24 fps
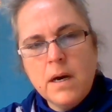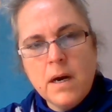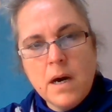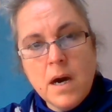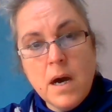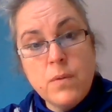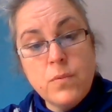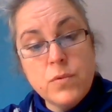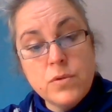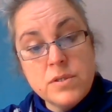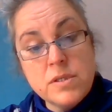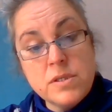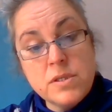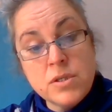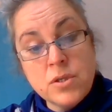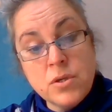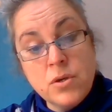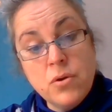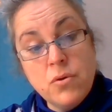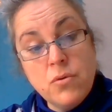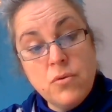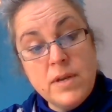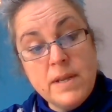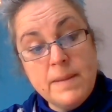I wanted to
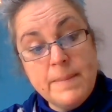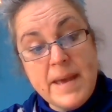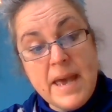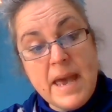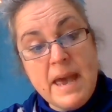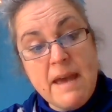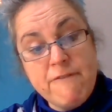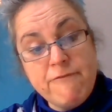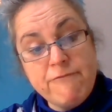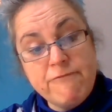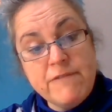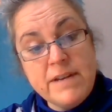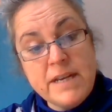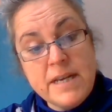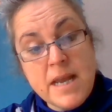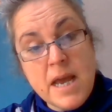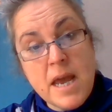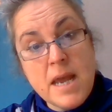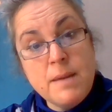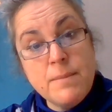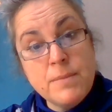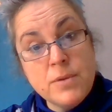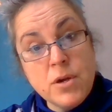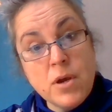call him every
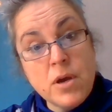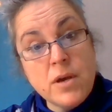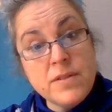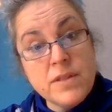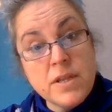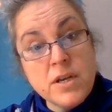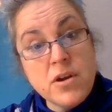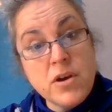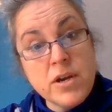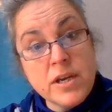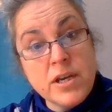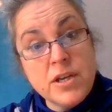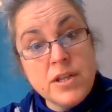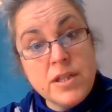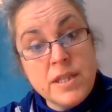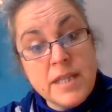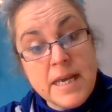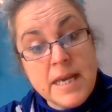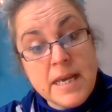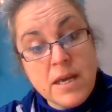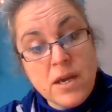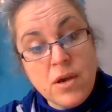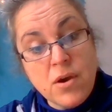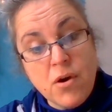name that I could
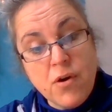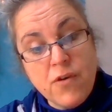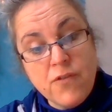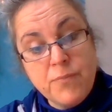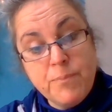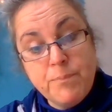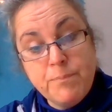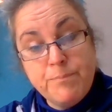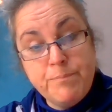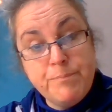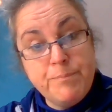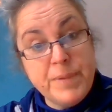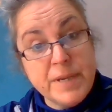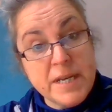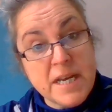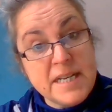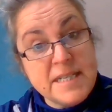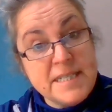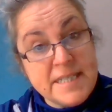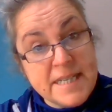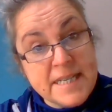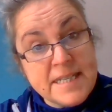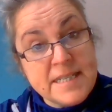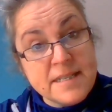think of, but
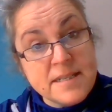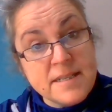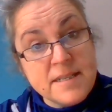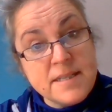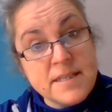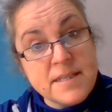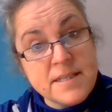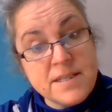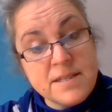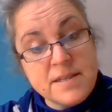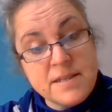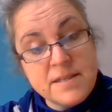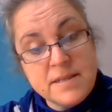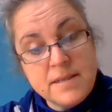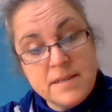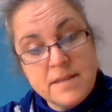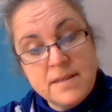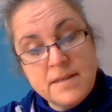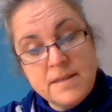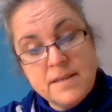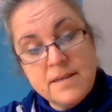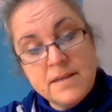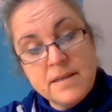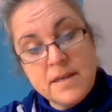I didn't
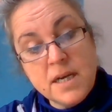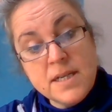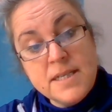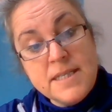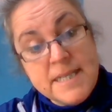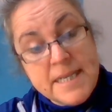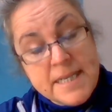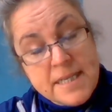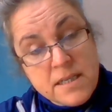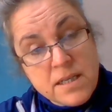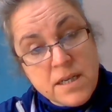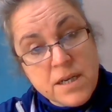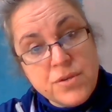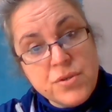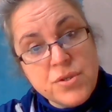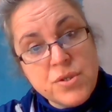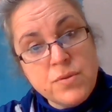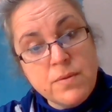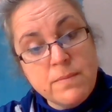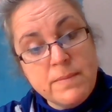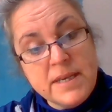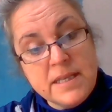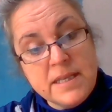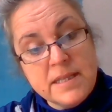I didn't go
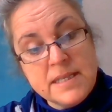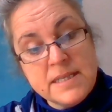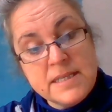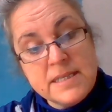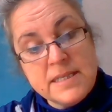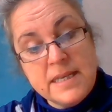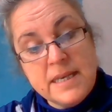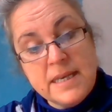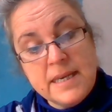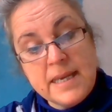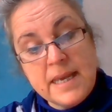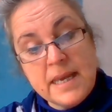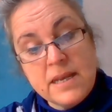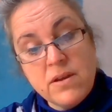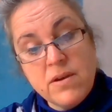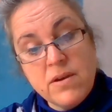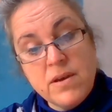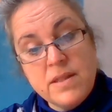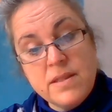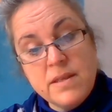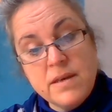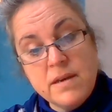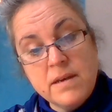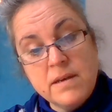swimming in the sea again
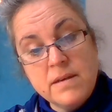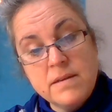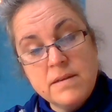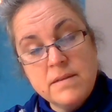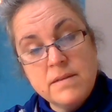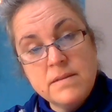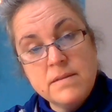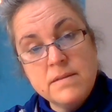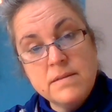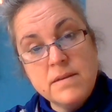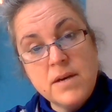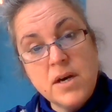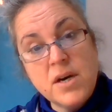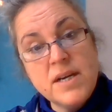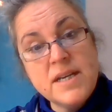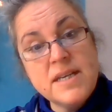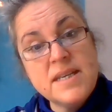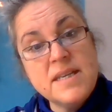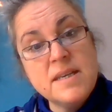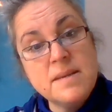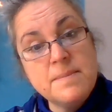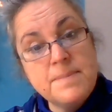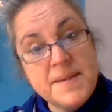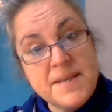either.
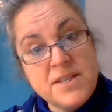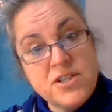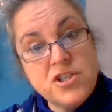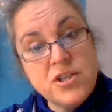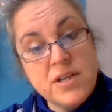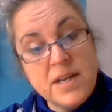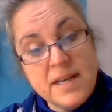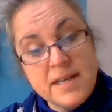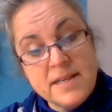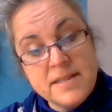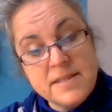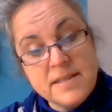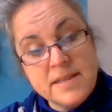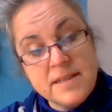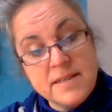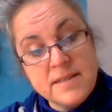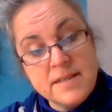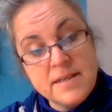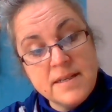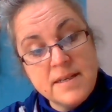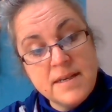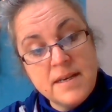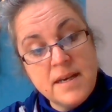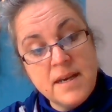I
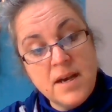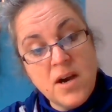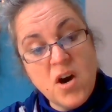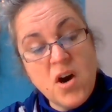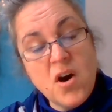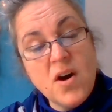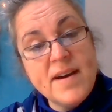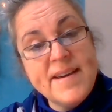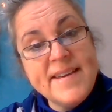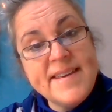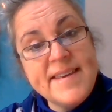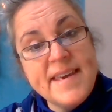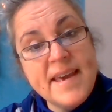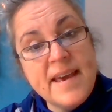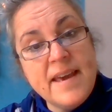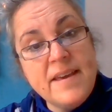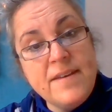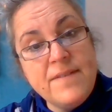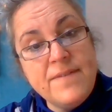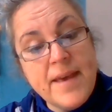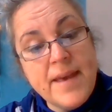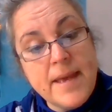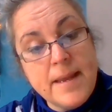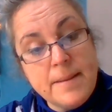capitulated. I
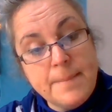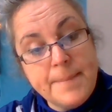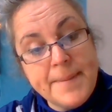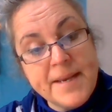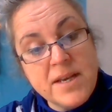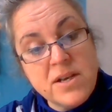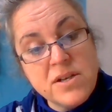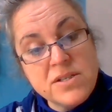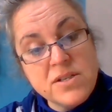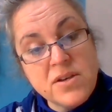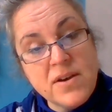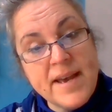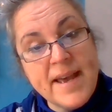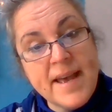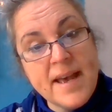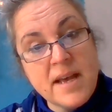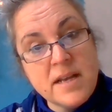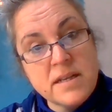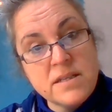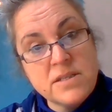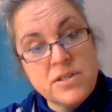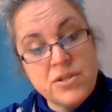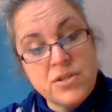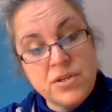gave in because I
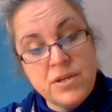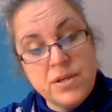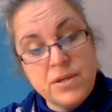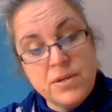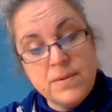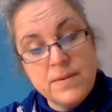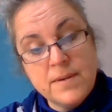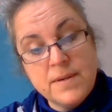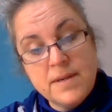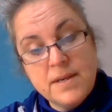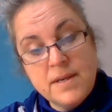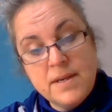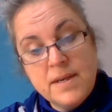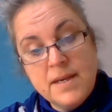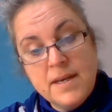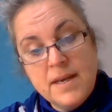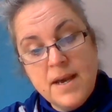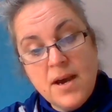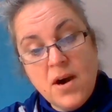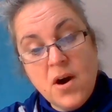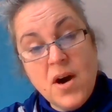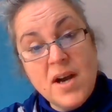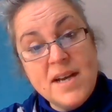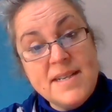had to.
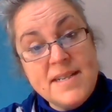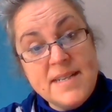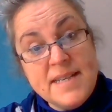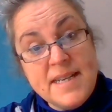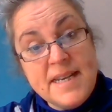I